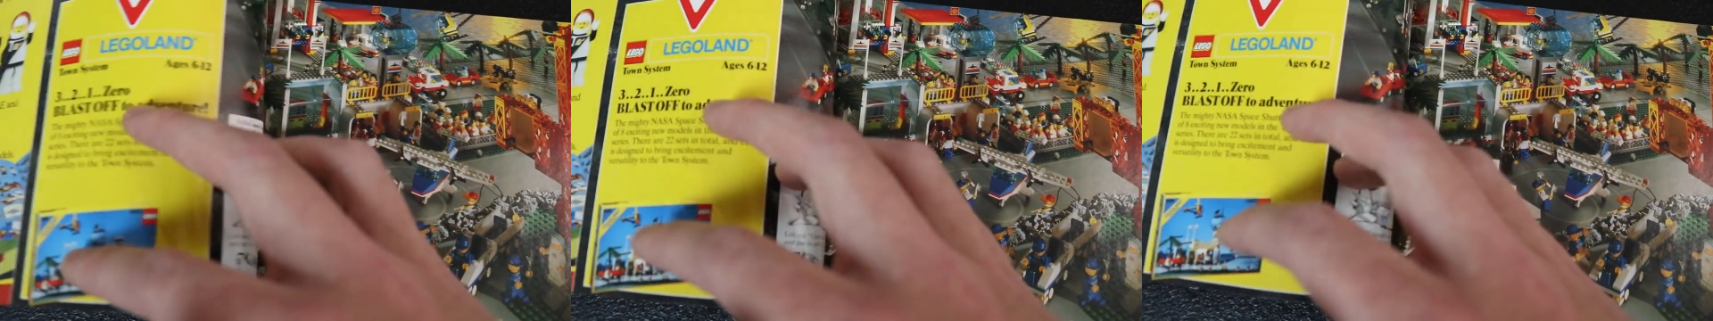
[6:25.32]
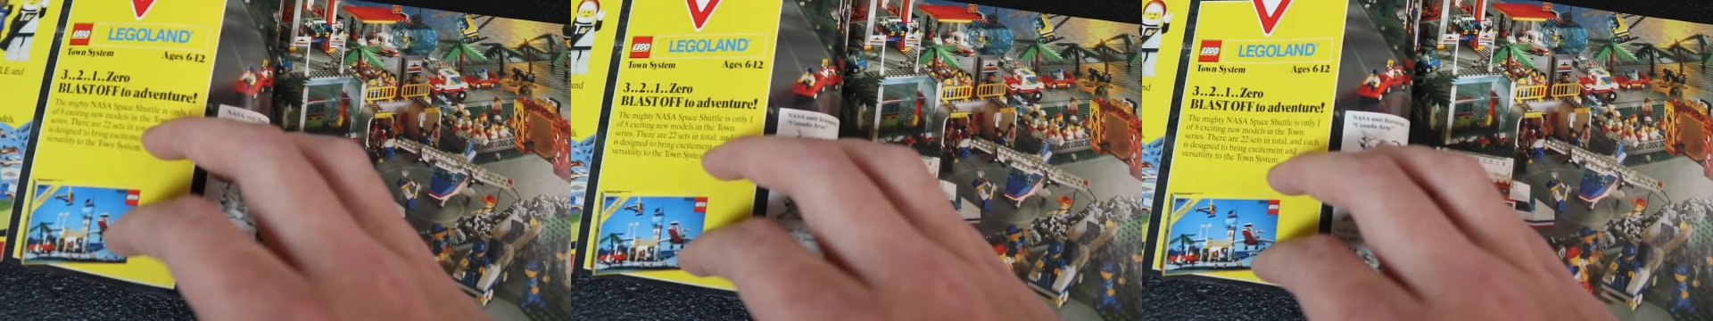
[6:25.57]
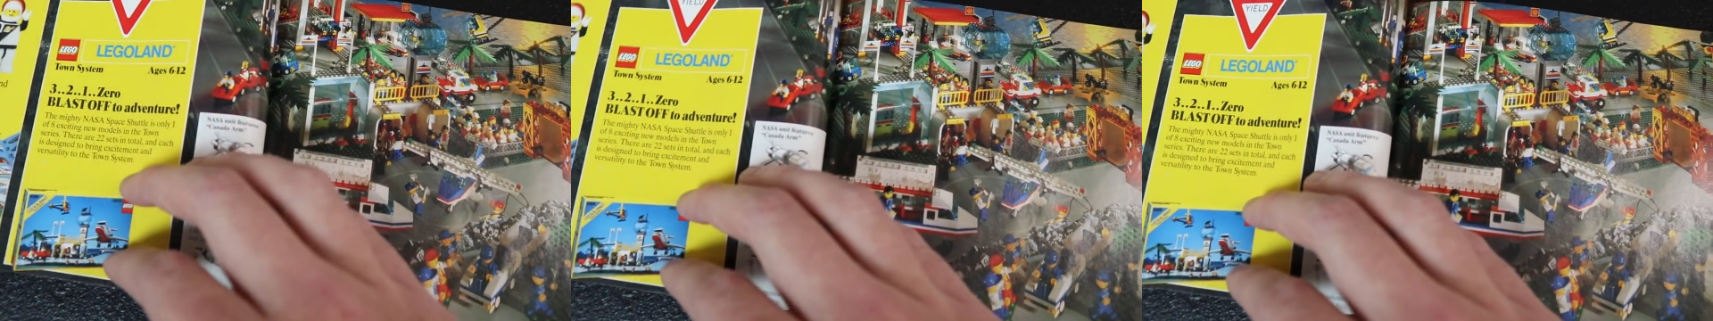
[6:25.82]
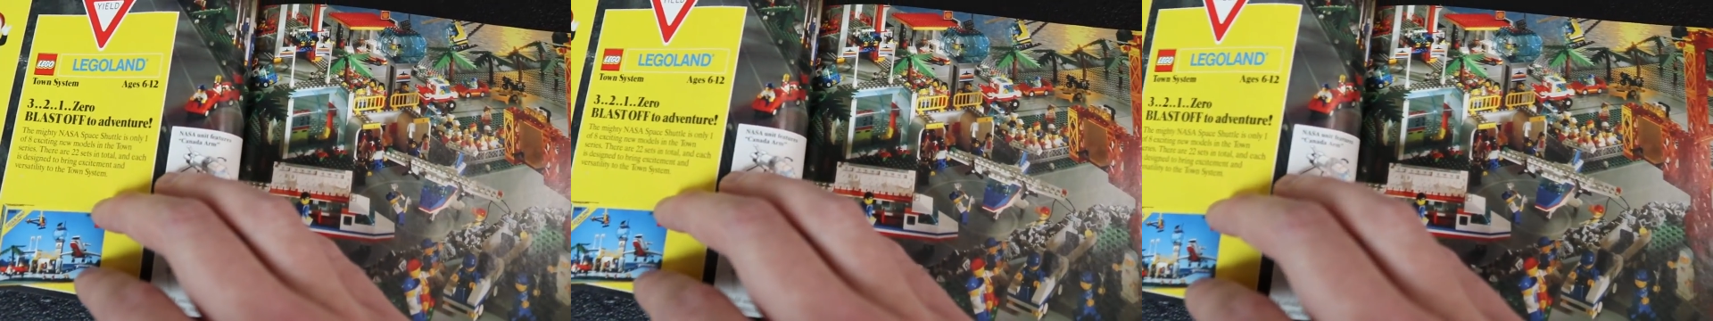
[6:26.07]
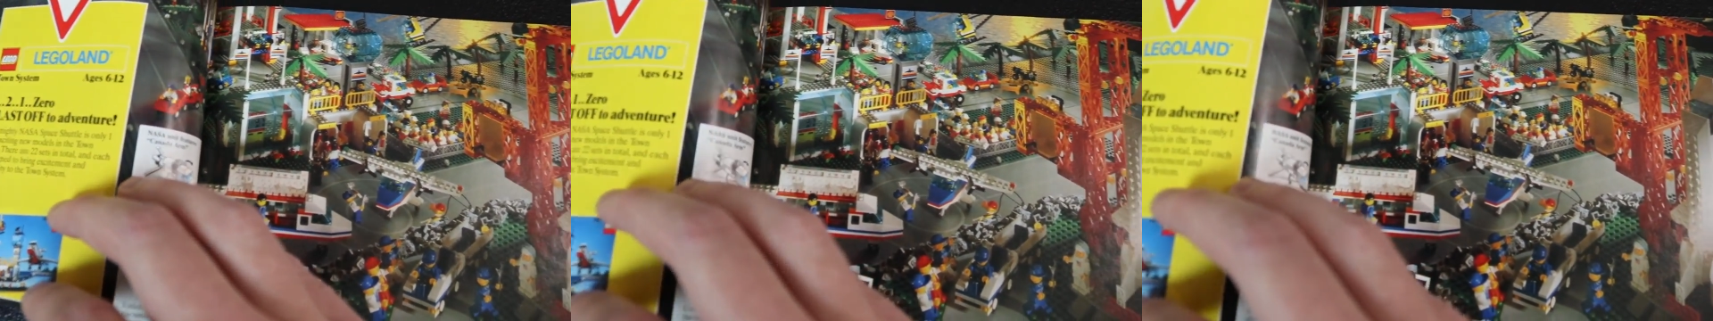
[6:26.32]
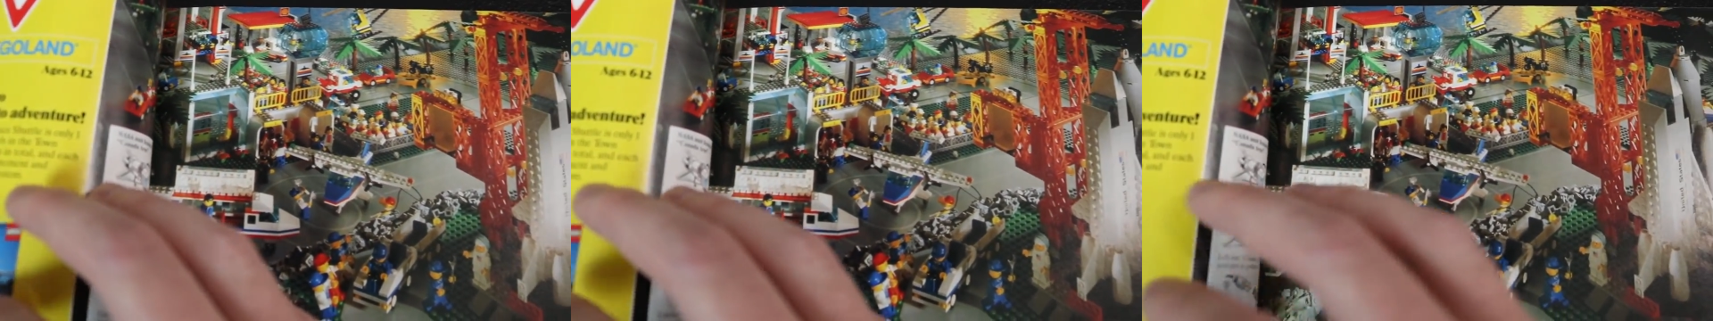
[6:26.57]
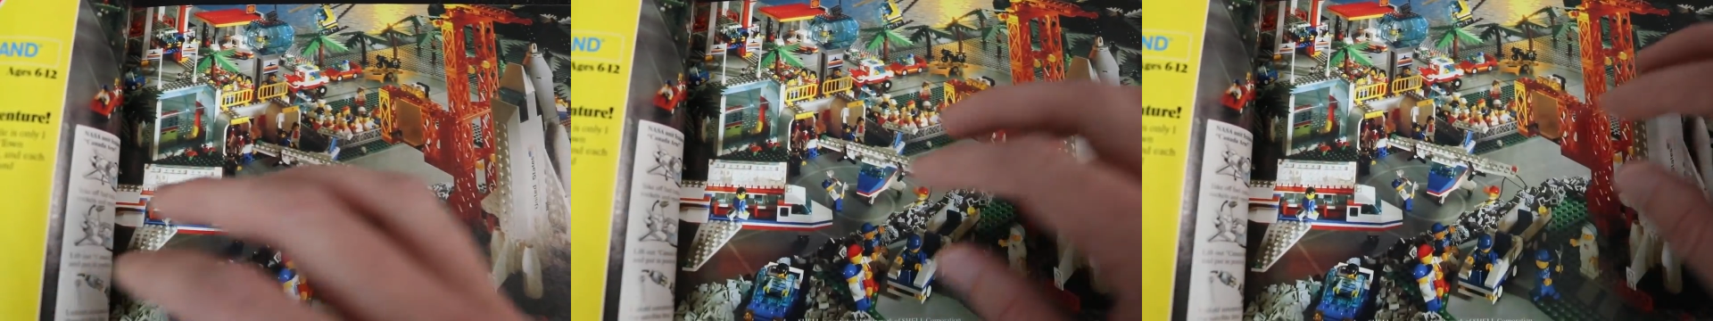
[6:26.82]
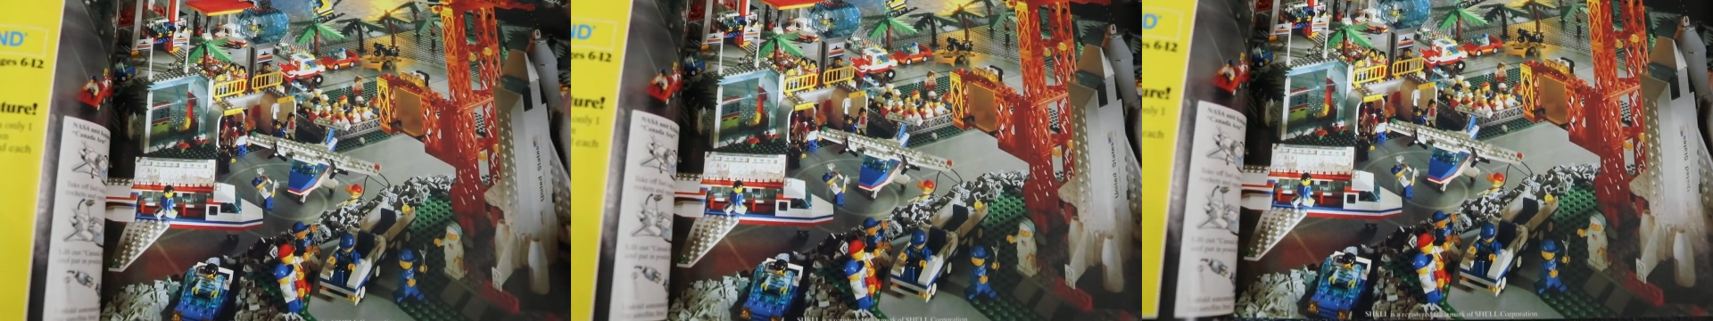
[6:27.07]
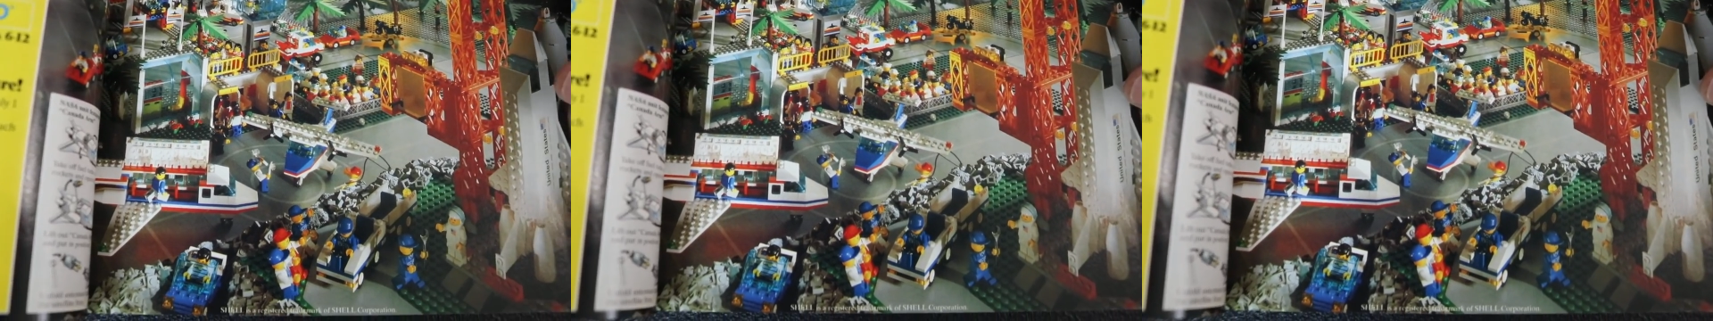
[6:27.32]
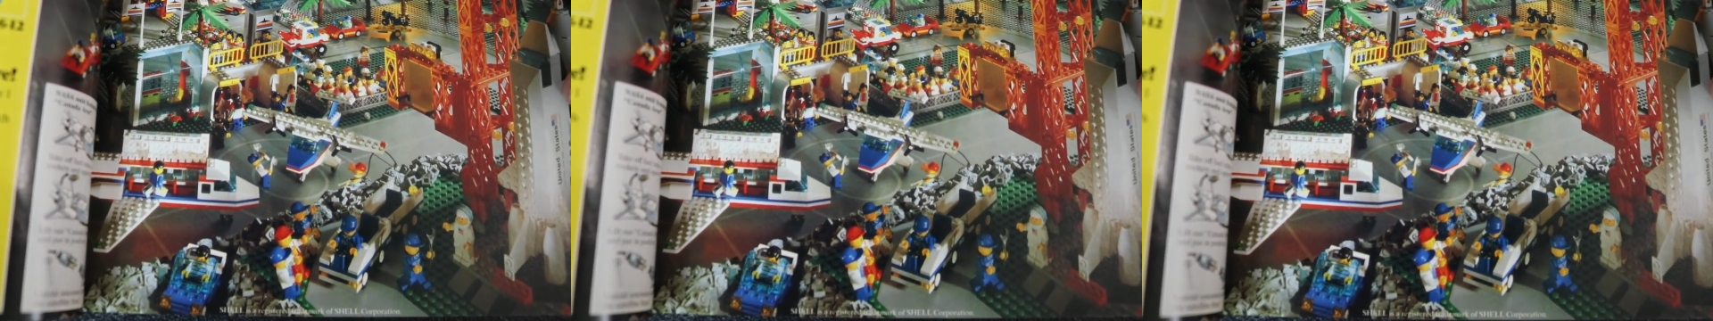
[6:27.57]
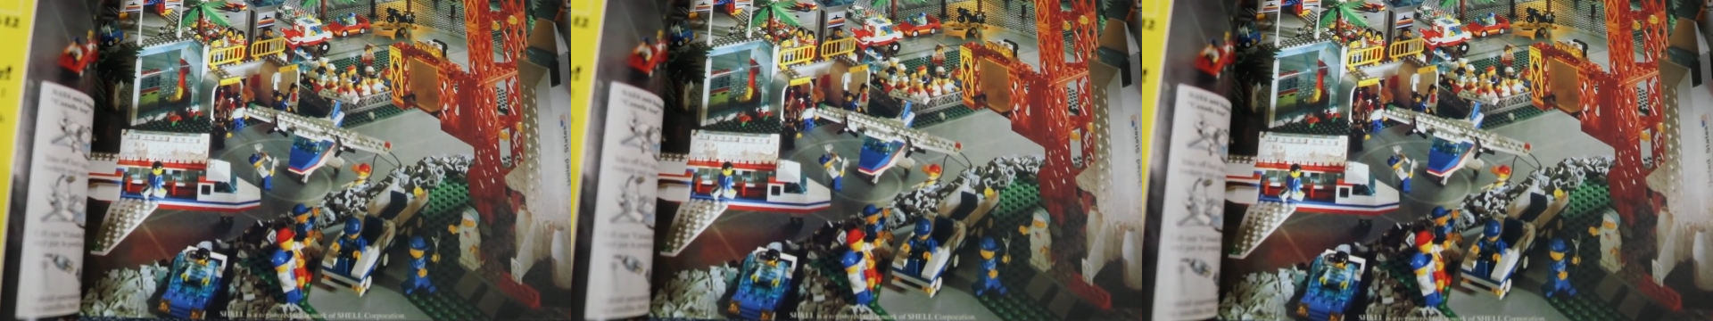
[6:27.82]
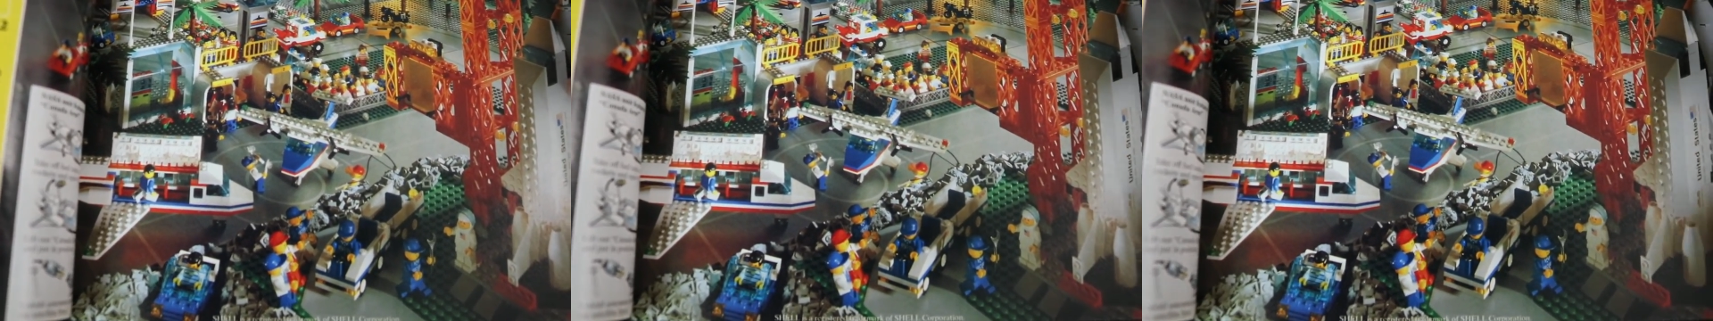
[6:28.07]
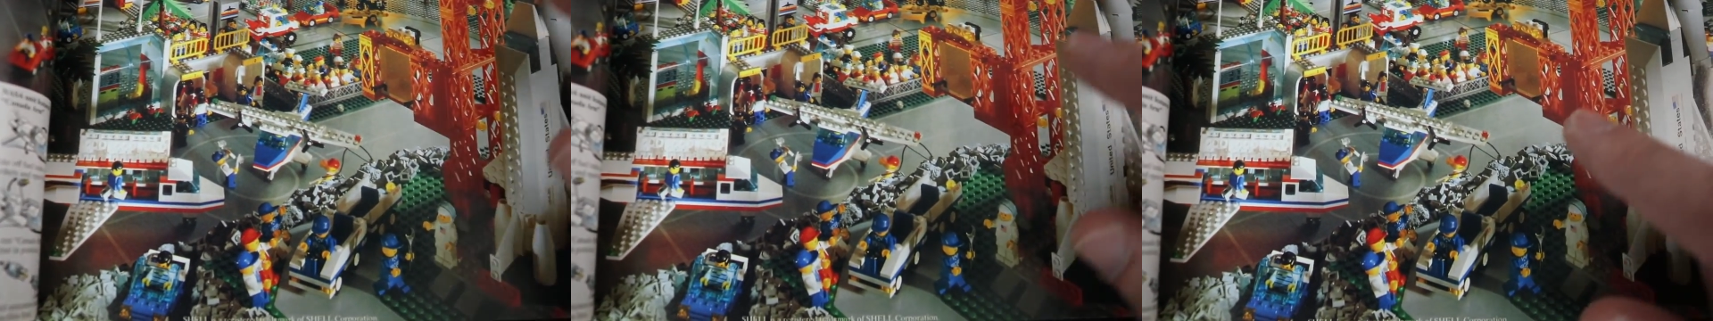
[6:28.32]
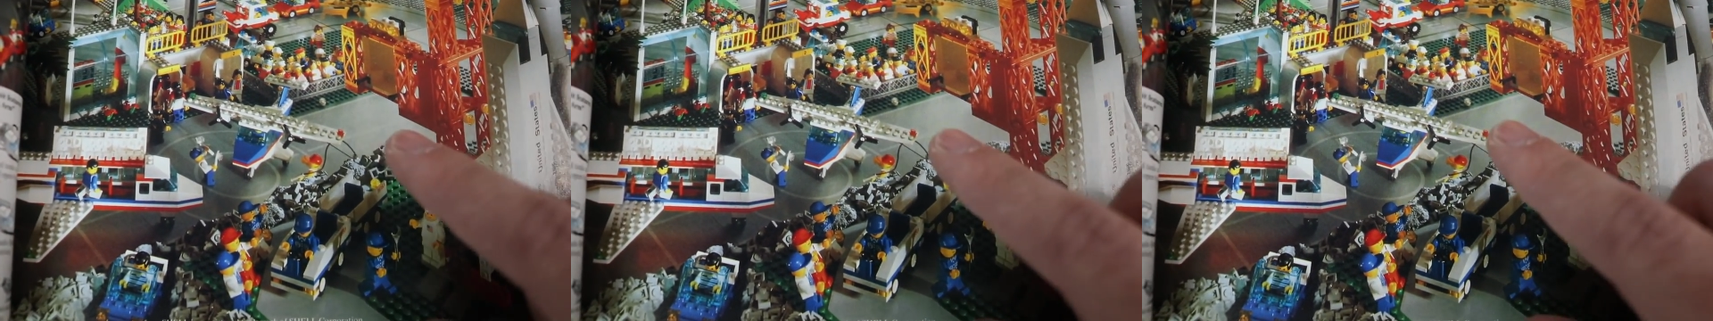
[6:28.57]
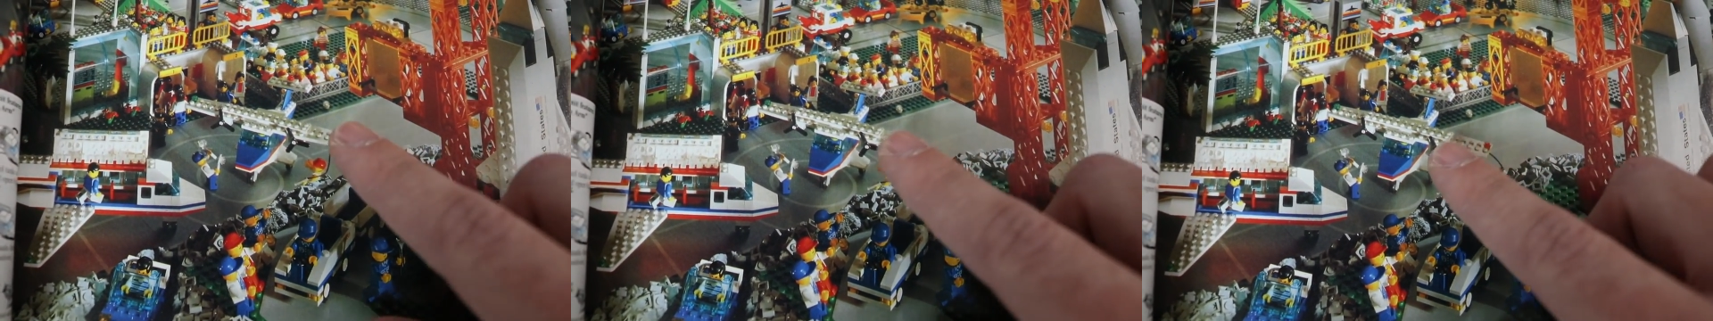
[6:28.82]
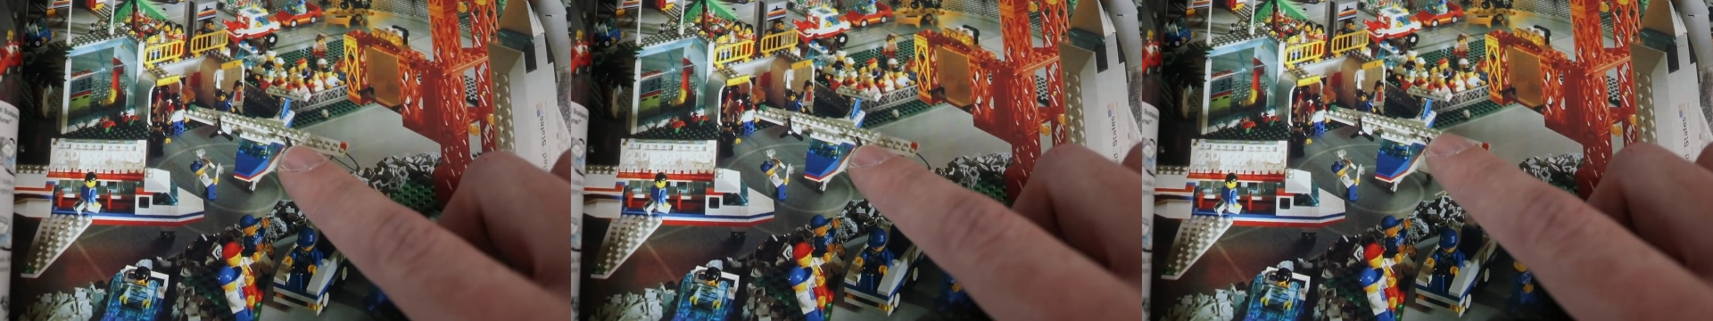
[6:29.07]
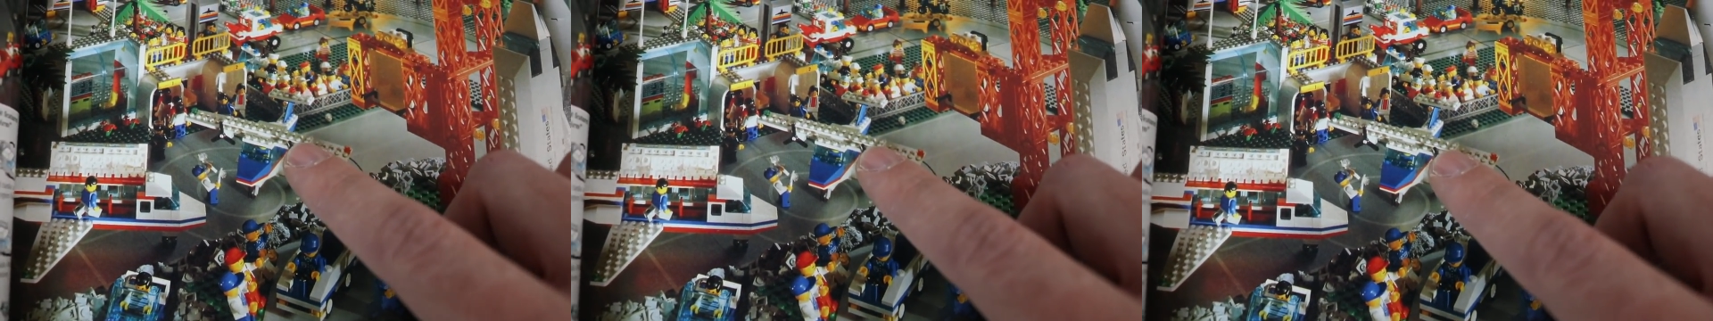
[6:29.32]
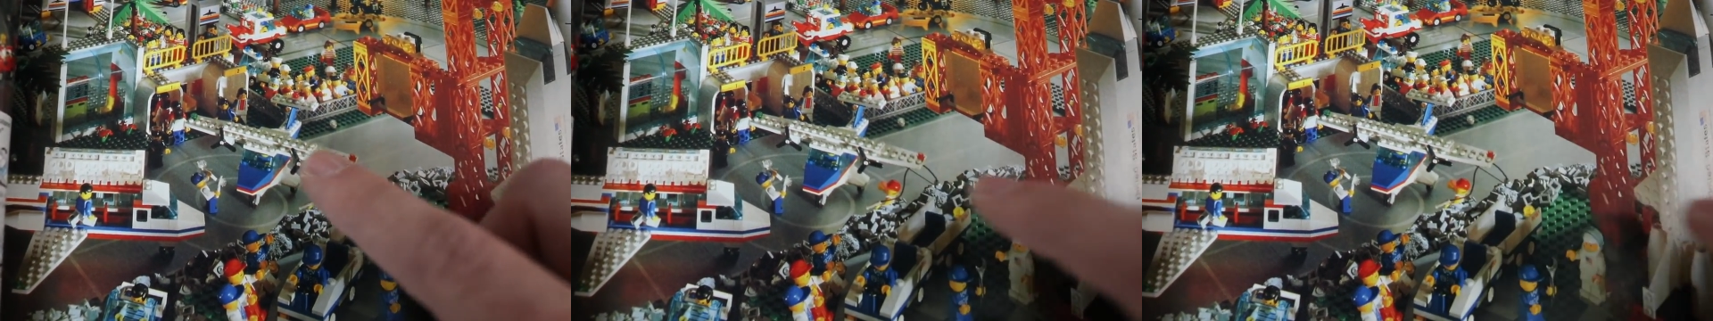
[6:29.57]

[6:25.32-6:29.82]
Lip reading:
[unreadable: no face in view]